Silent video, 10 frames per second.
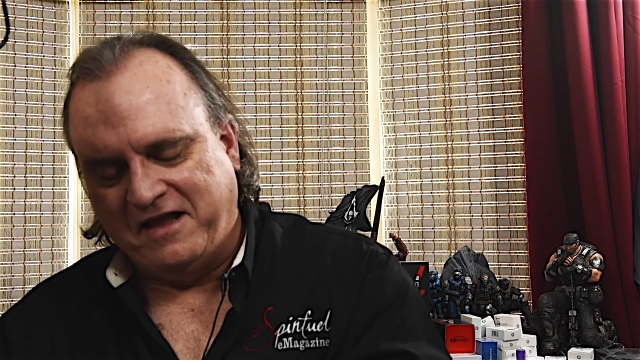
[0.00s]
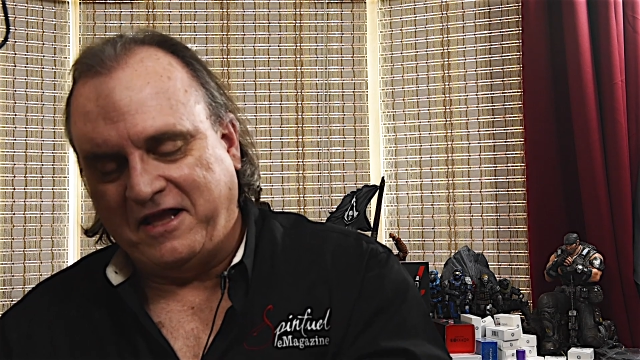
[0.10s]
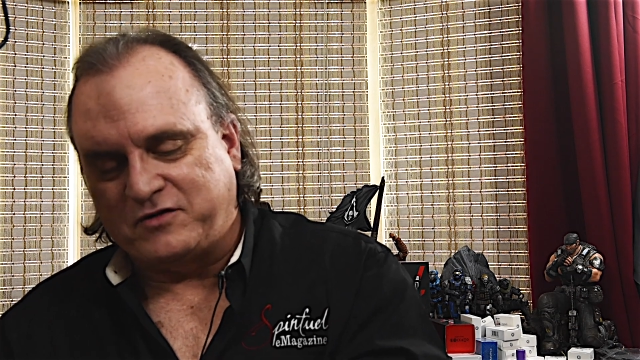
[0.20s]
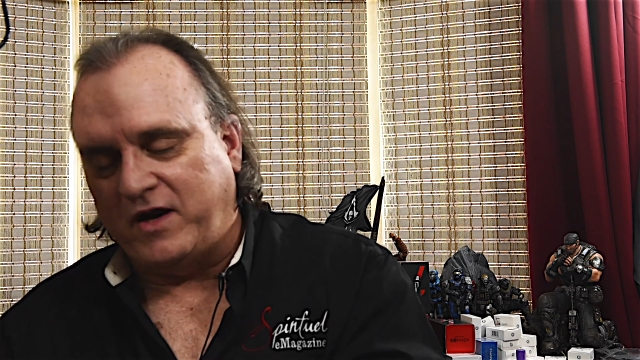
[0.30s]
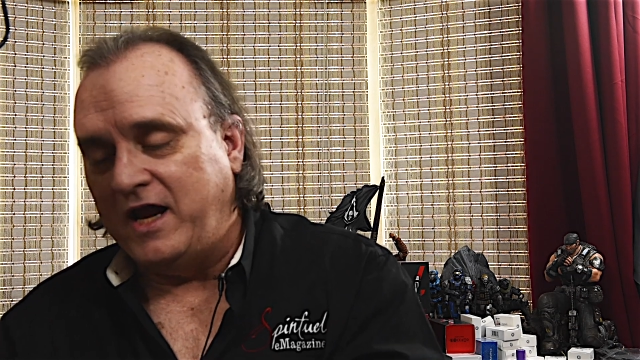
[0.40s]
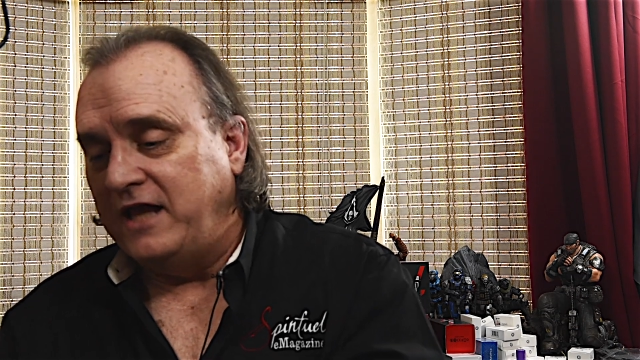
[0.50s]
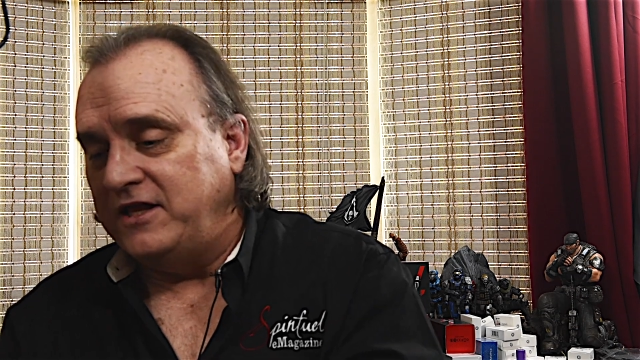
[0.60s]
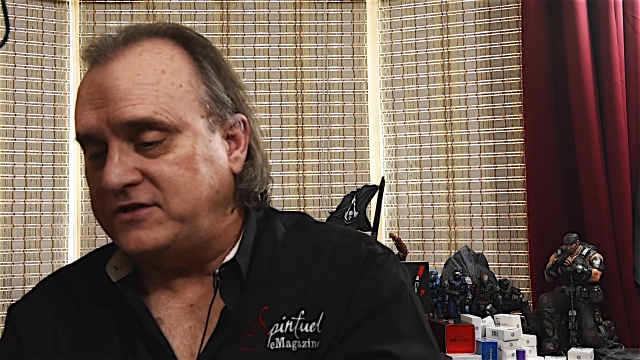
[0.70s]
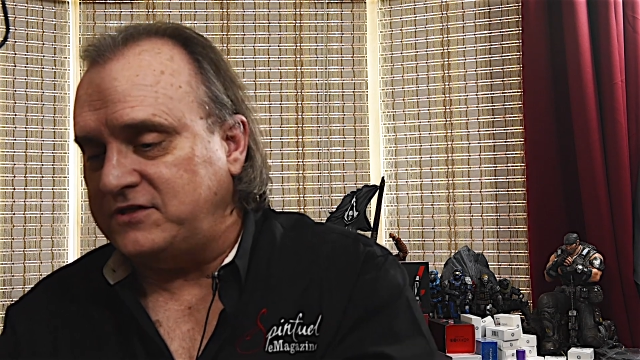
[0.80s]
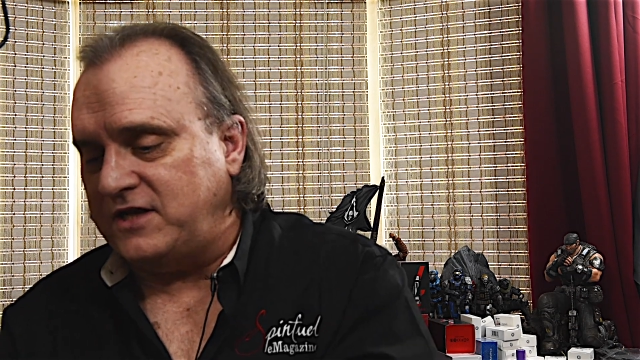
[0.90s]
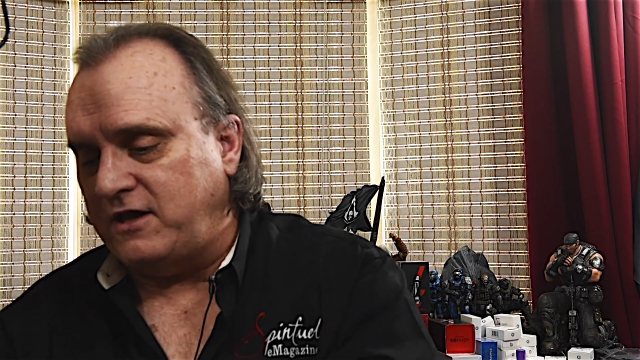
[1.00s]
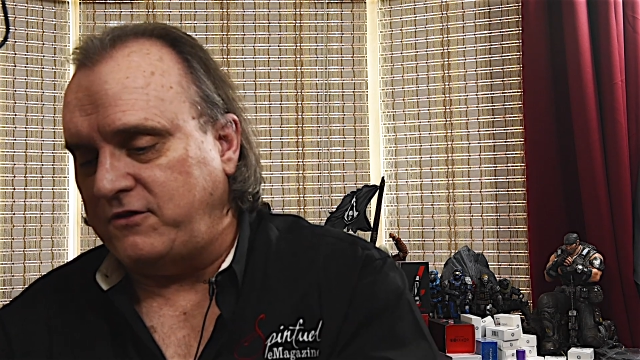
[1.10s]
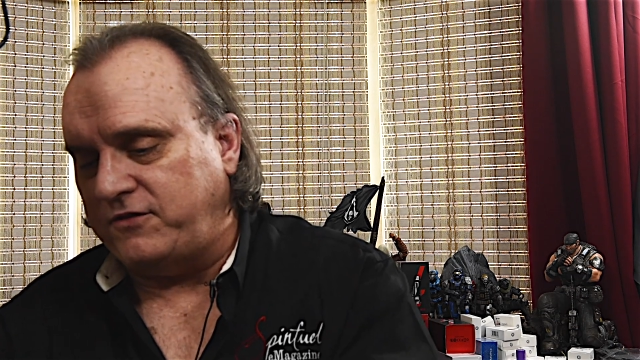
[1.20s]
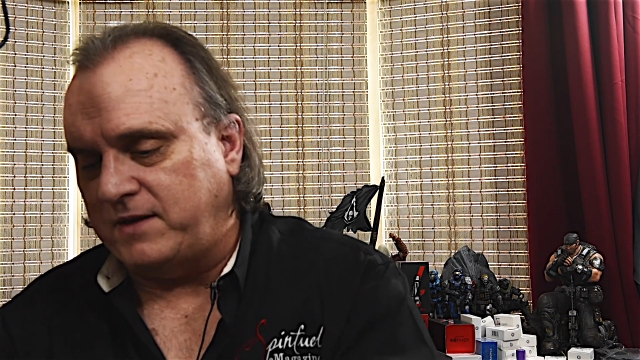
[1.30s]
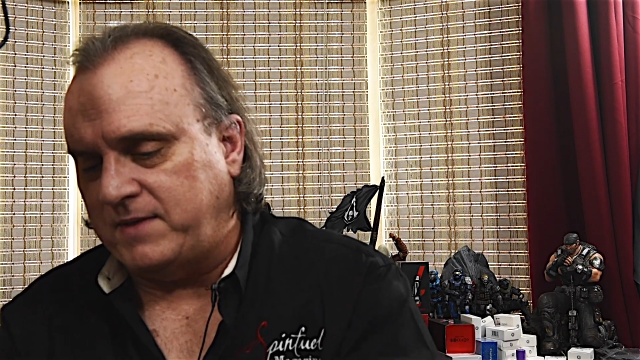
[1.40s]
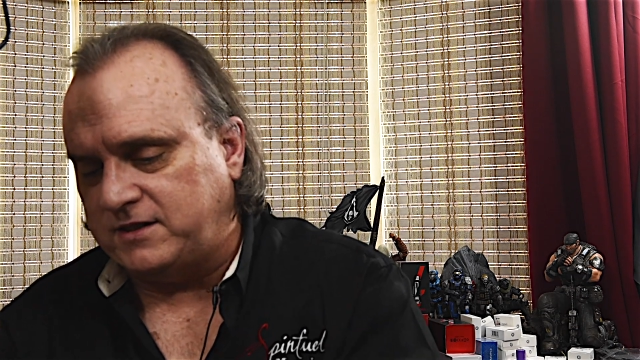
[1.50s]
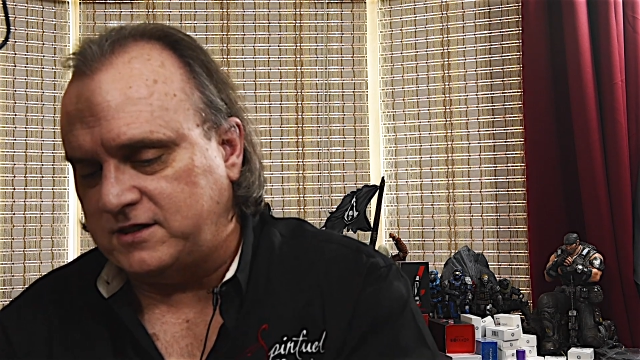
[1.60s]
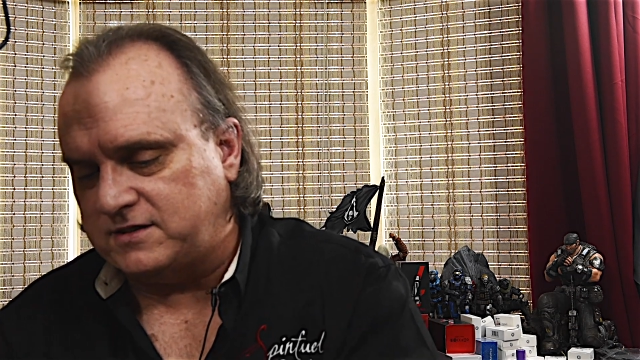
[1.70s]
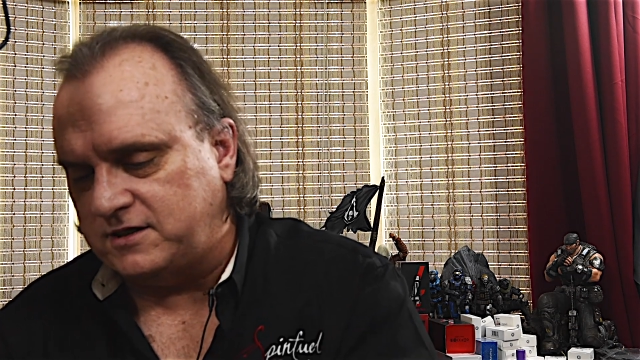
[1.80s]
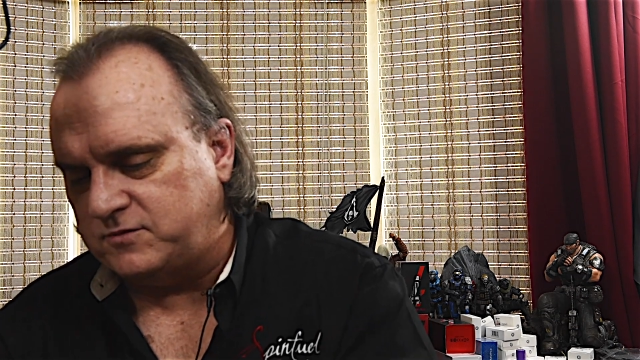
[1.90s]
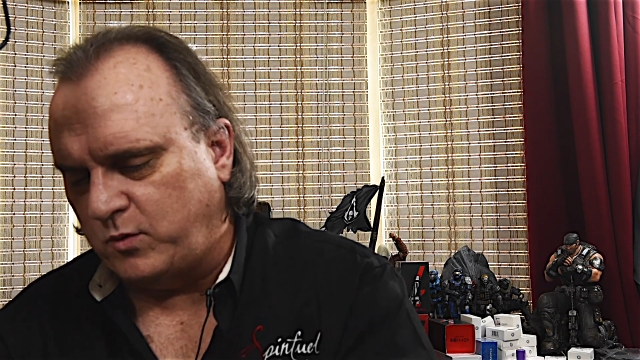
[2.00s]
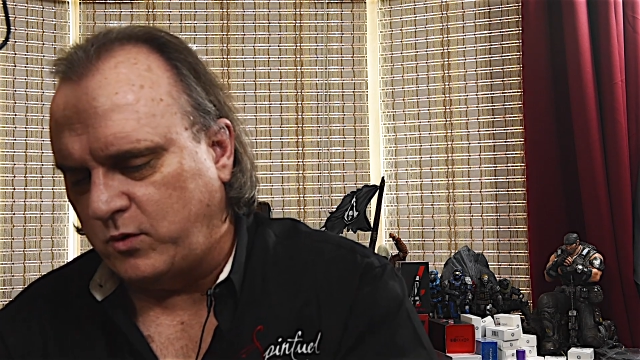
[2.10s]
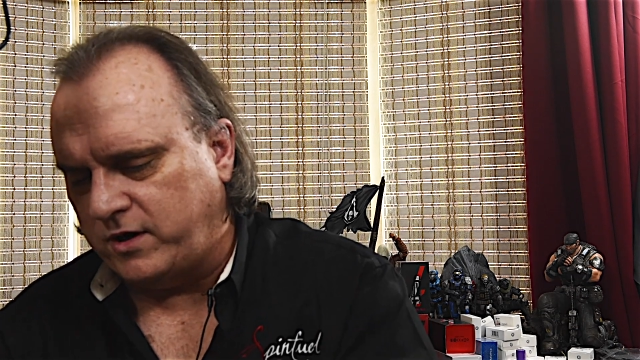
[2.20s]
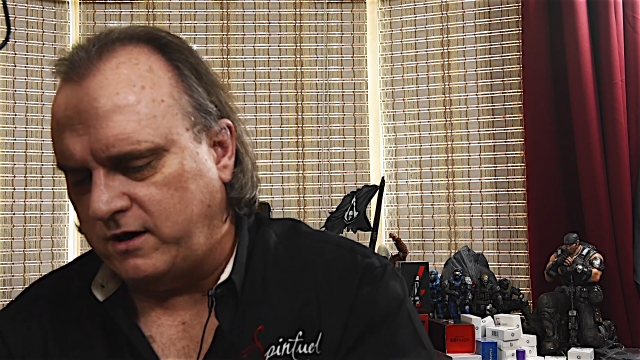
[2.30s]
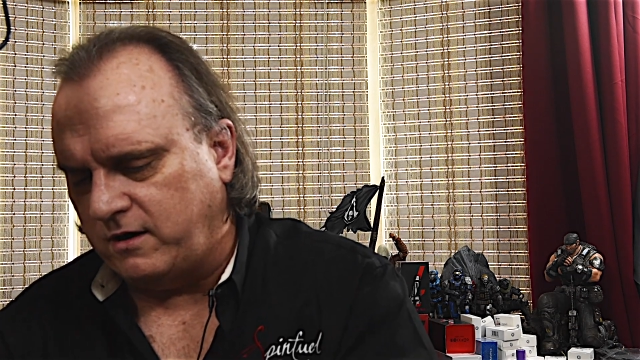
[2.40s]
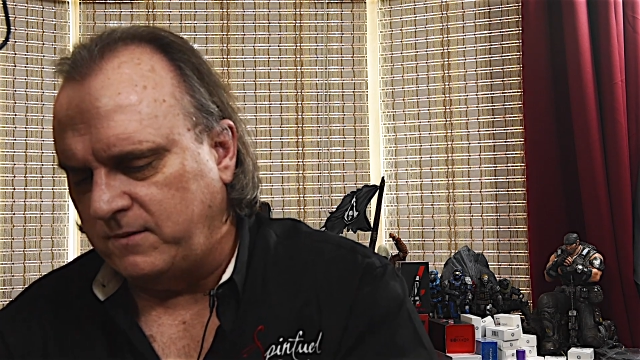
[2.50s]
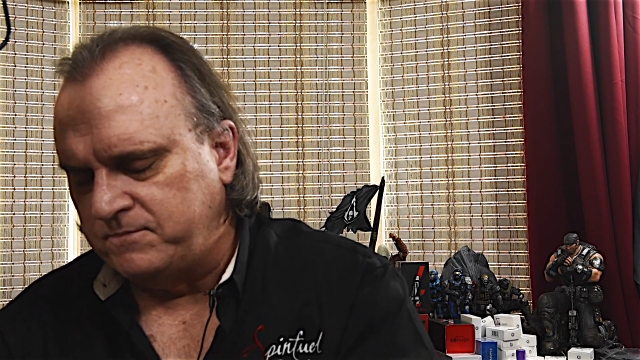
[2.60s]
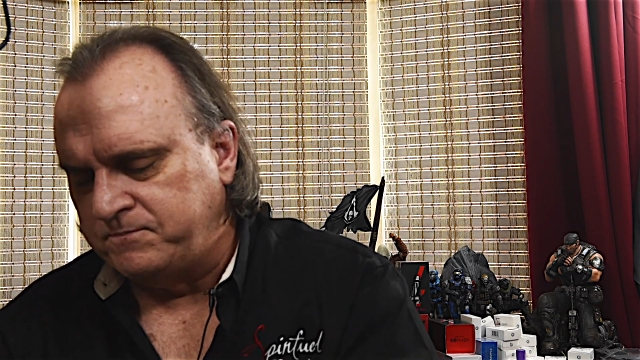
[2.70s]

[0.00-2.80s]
That's right. This is another thing about this board here.